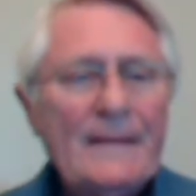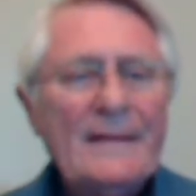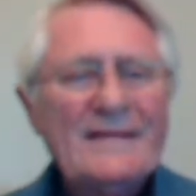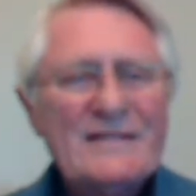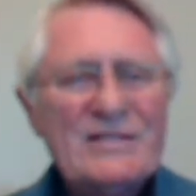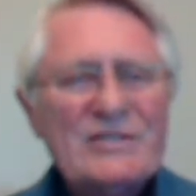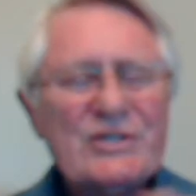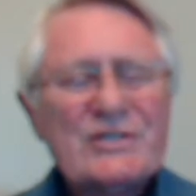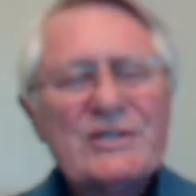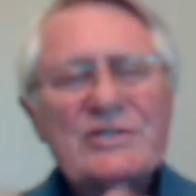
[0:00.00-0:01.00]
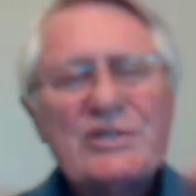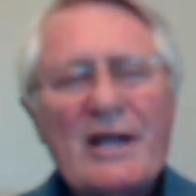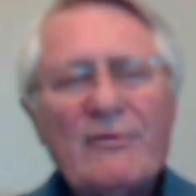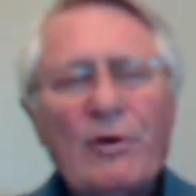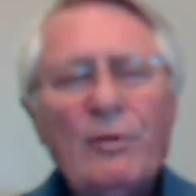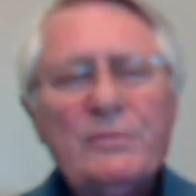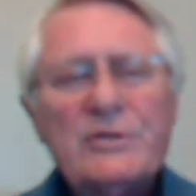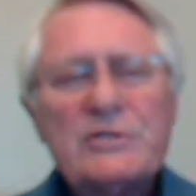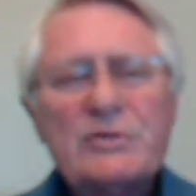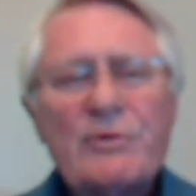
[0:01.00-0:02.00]
Now, this is just a general
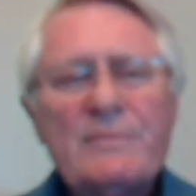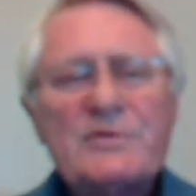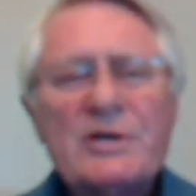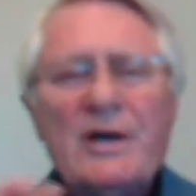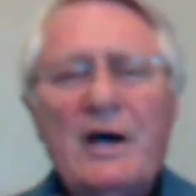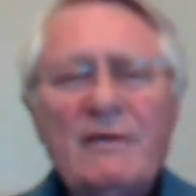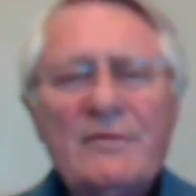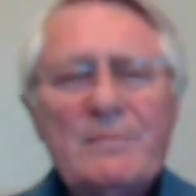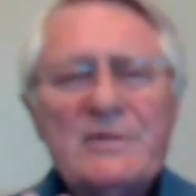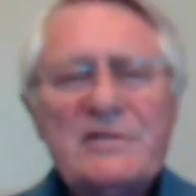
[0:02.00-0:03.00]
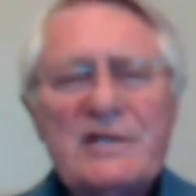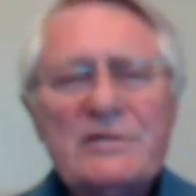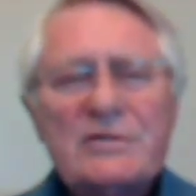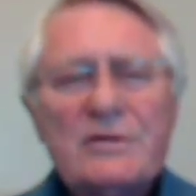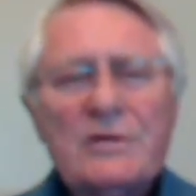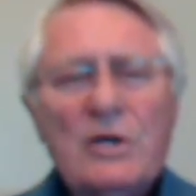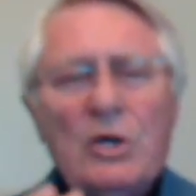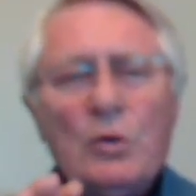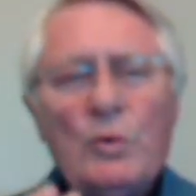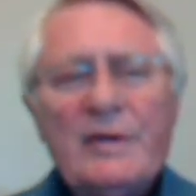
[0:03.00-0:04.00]
description of the position
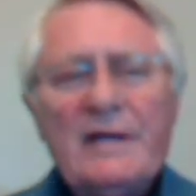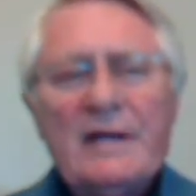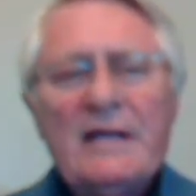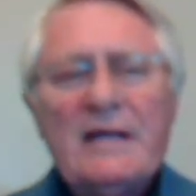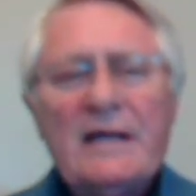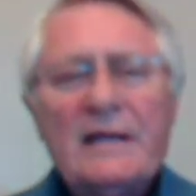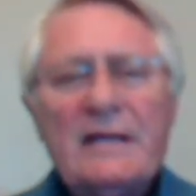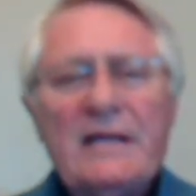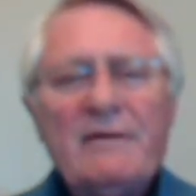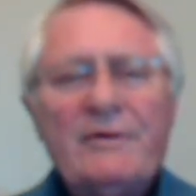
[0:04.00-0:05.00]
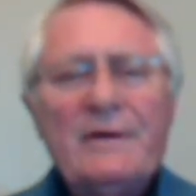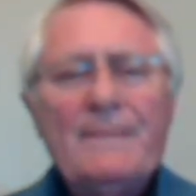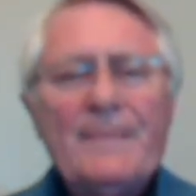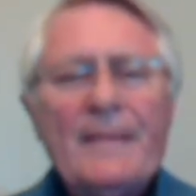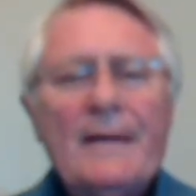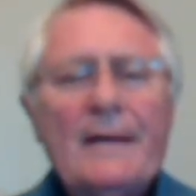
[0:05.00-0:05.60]
within a given